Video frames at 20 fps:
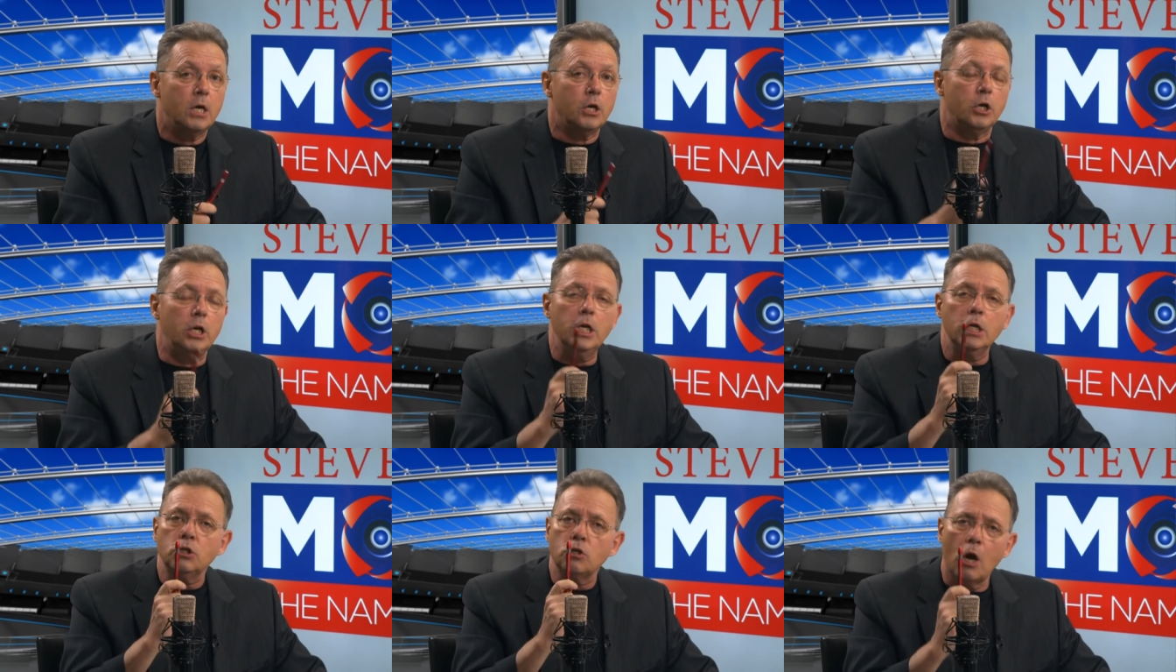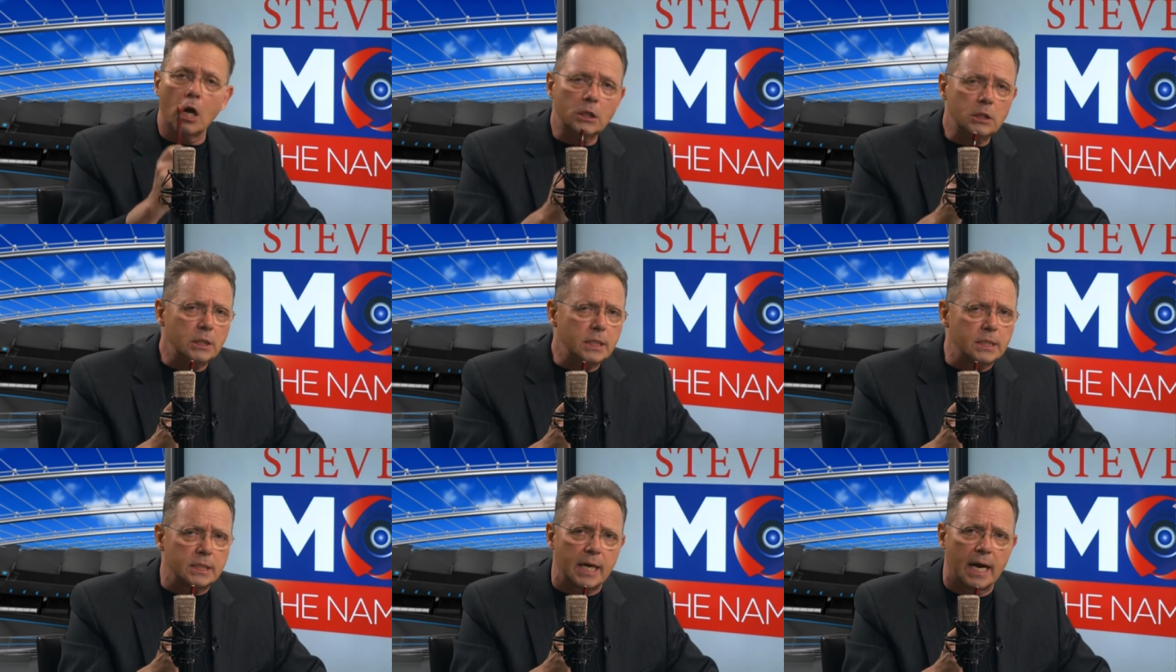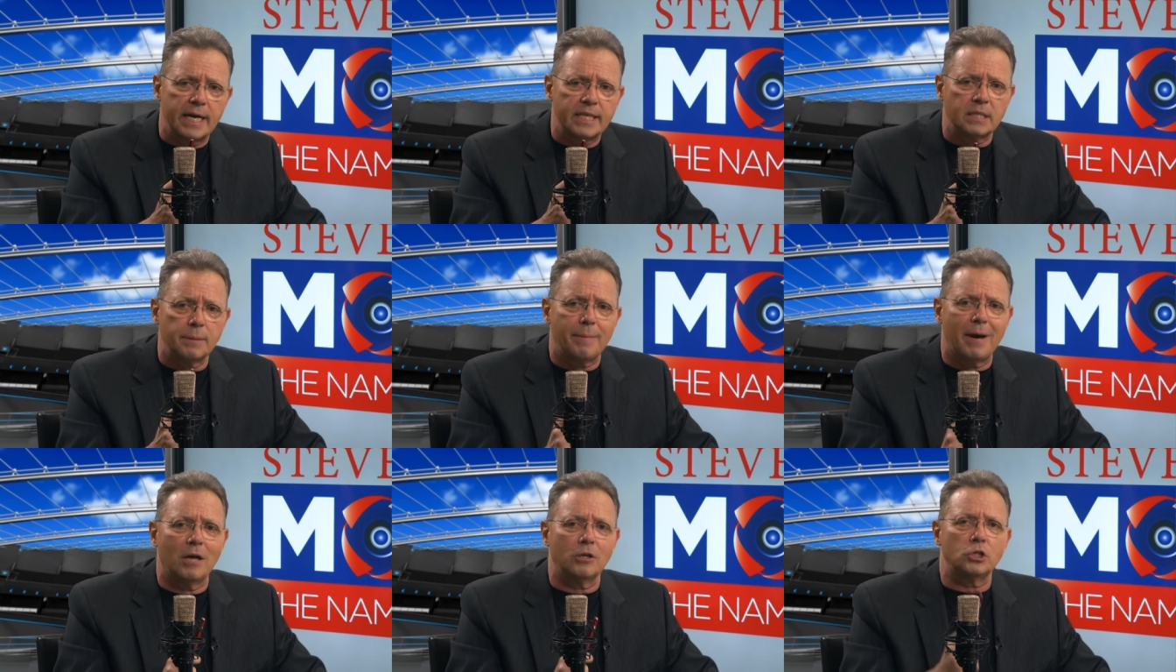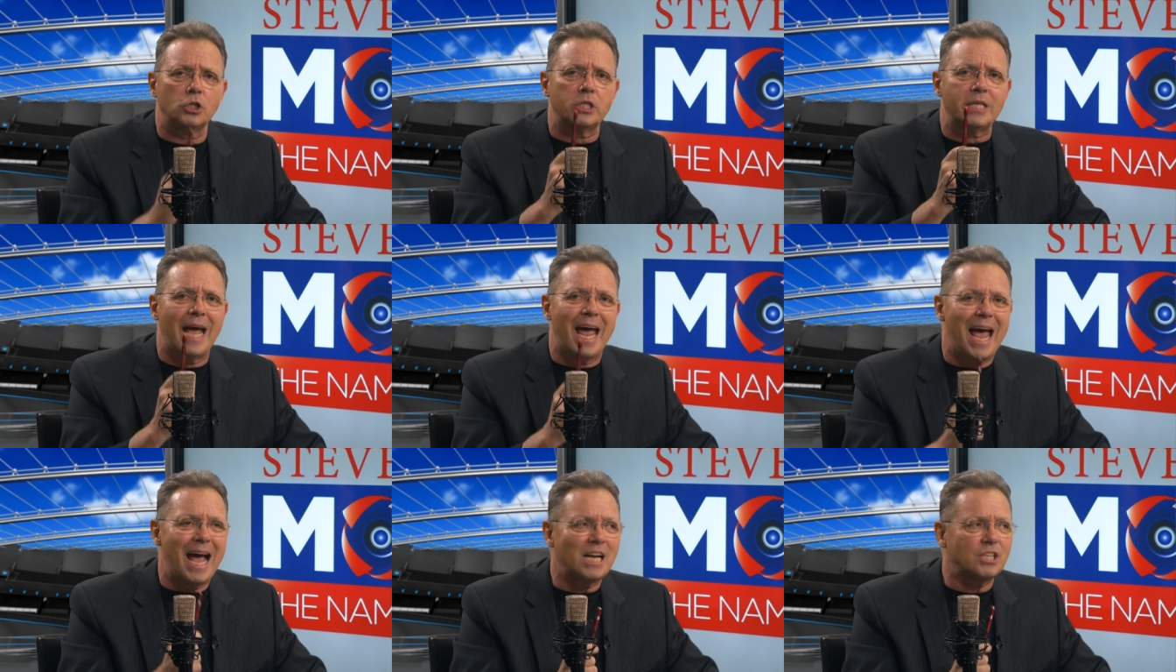You need to talk to these guys about
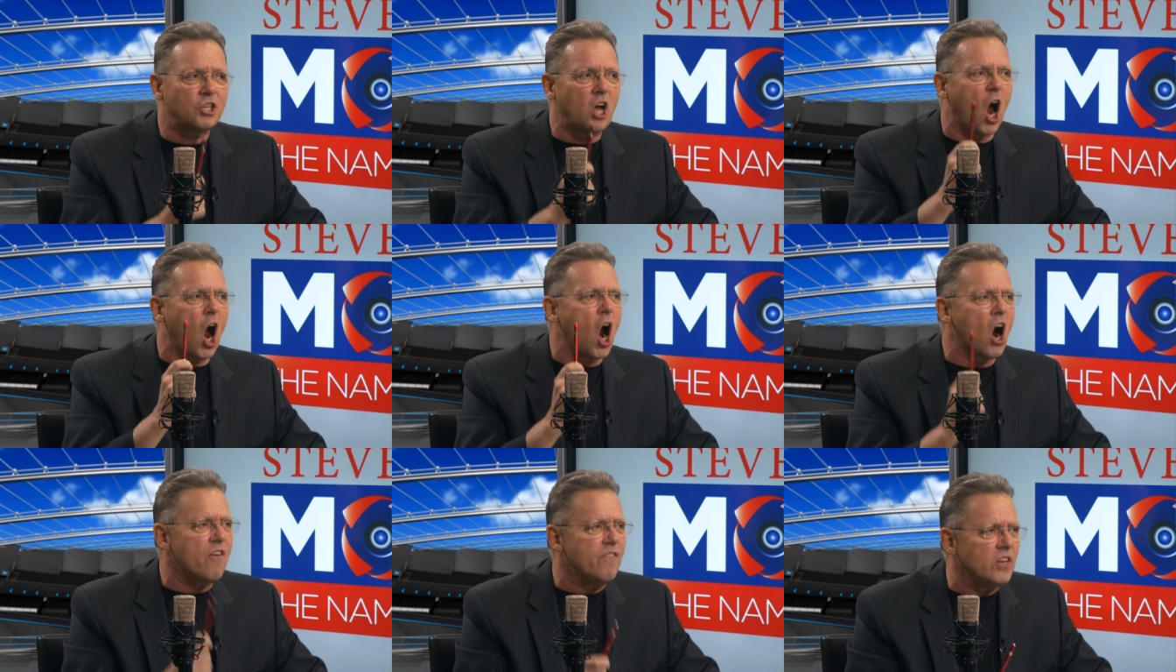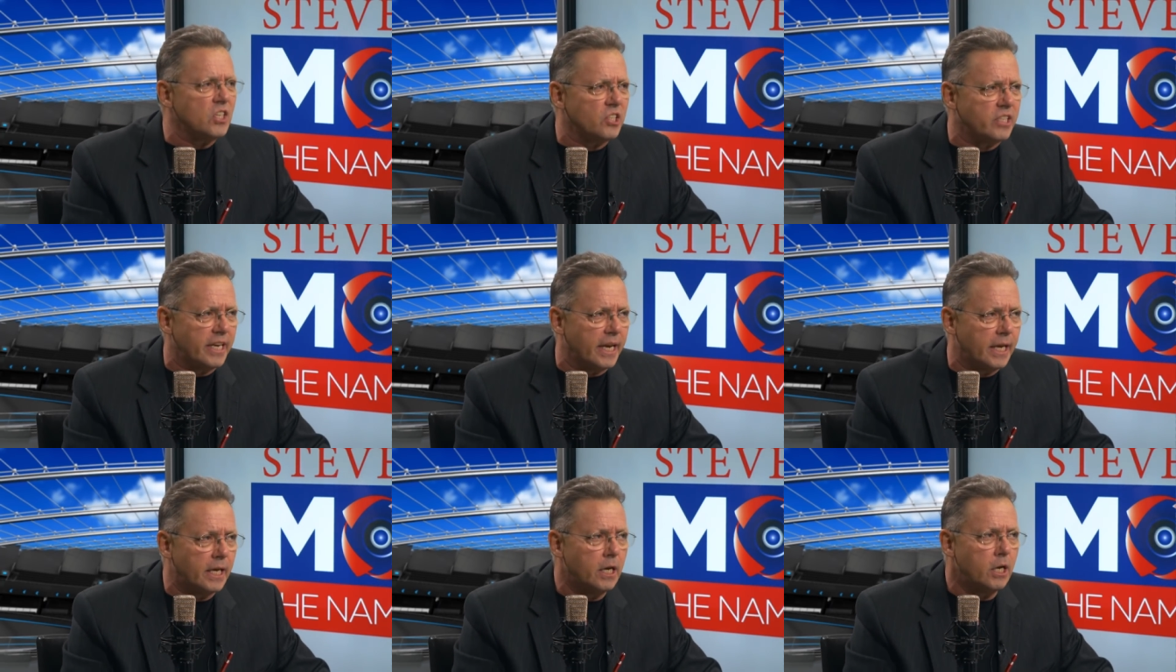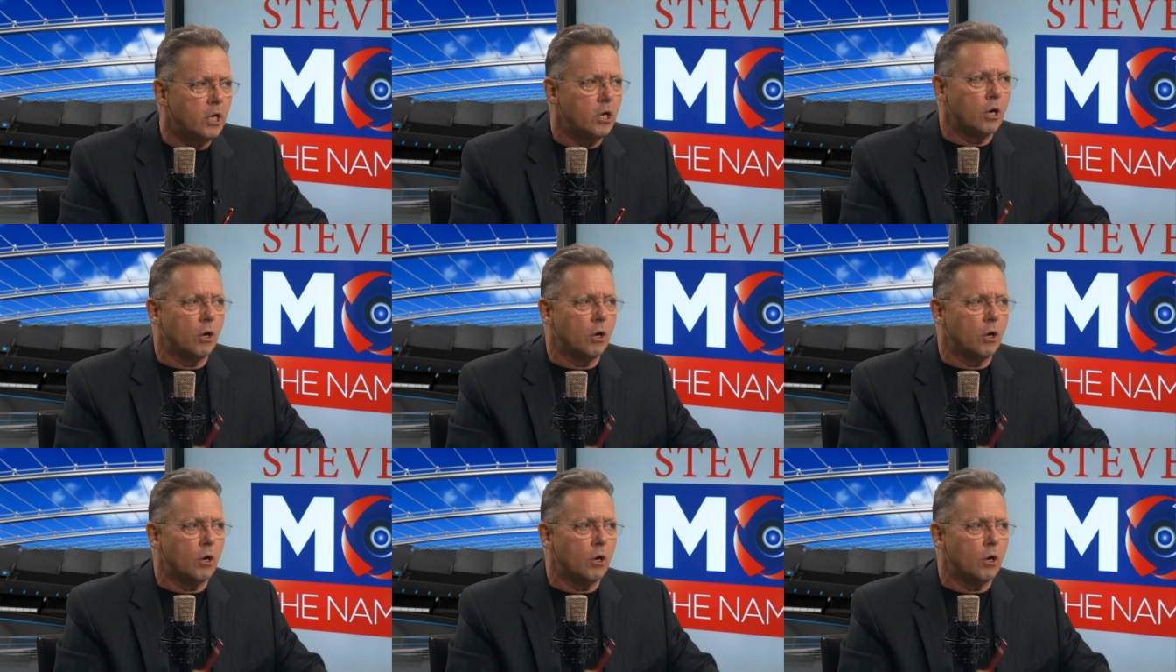tax harvesting